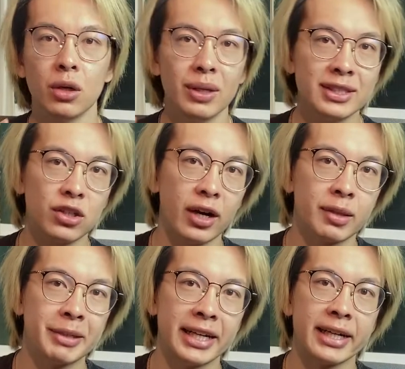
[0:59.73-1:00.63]
let's start at the
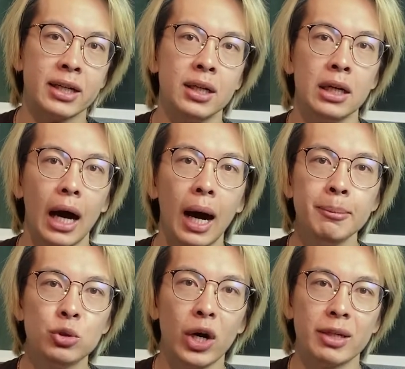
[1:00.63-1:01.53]
beginning. I'm
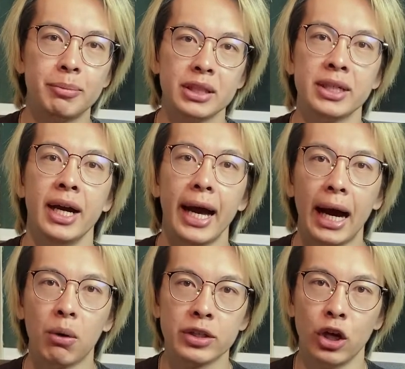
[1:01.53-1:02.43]
trying to build
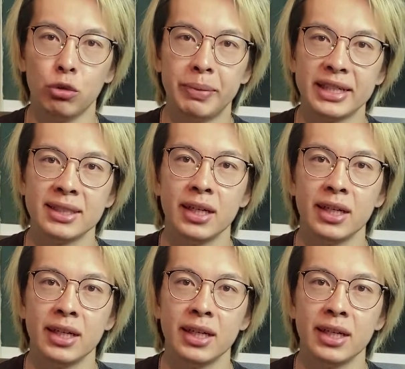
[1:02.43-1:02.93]
our code base